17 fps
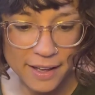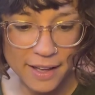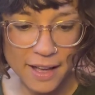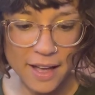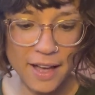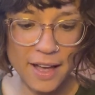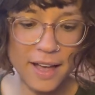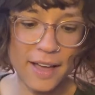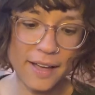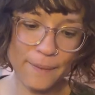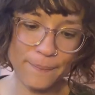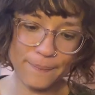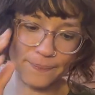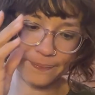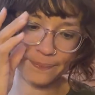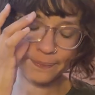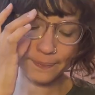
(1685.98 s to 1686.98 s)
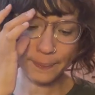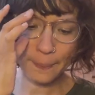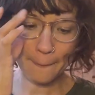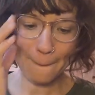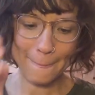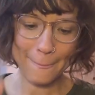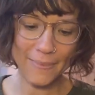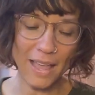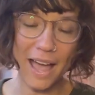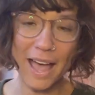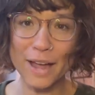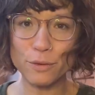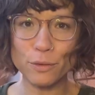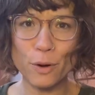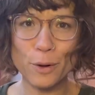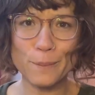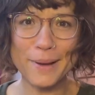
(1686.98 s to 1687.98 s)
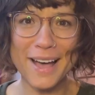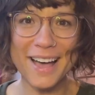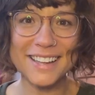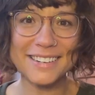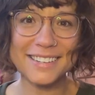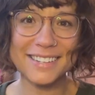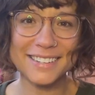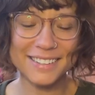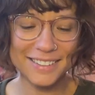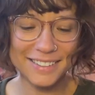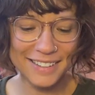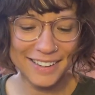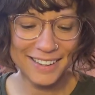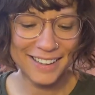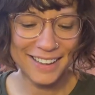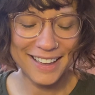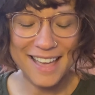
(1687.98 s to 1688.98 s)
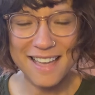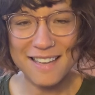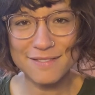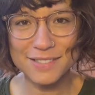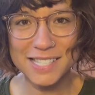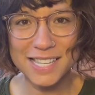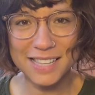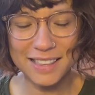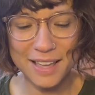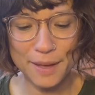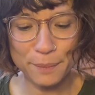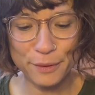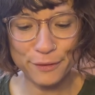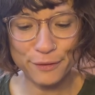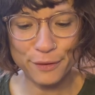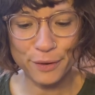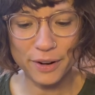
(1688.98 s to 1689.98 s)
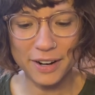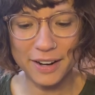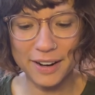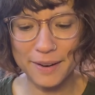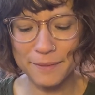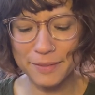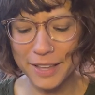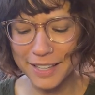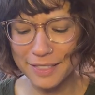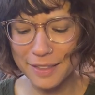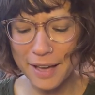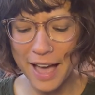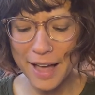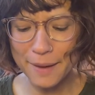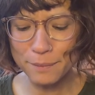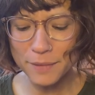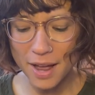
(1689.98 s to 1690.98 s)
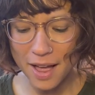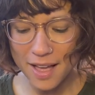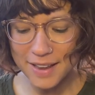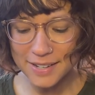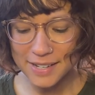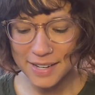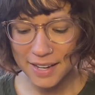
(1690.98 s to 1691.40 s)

um, iRobot I've said that before. Like that I'm not